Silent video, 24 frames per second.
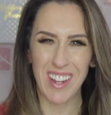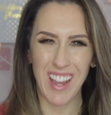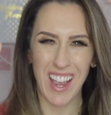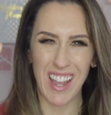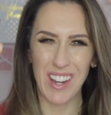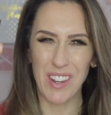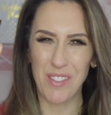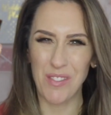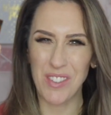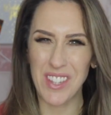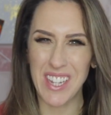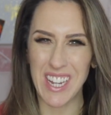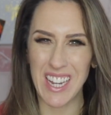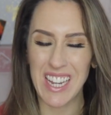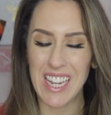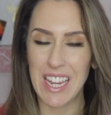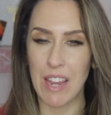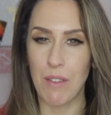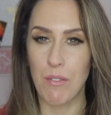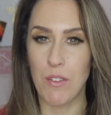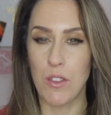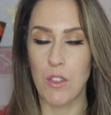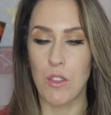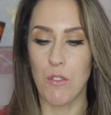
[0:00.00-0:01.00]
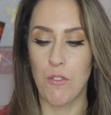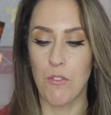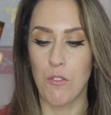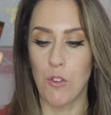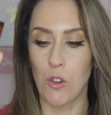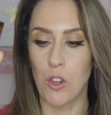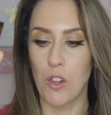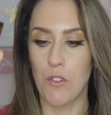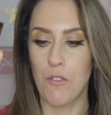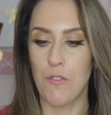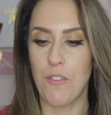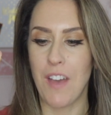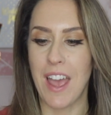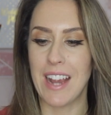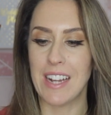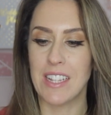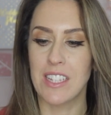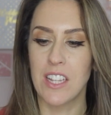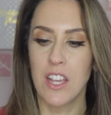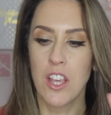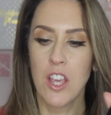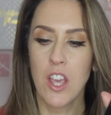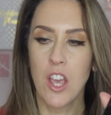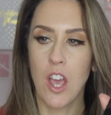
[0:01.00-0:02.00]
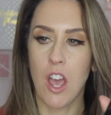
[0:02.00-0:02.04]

kind of didn't give you the full effect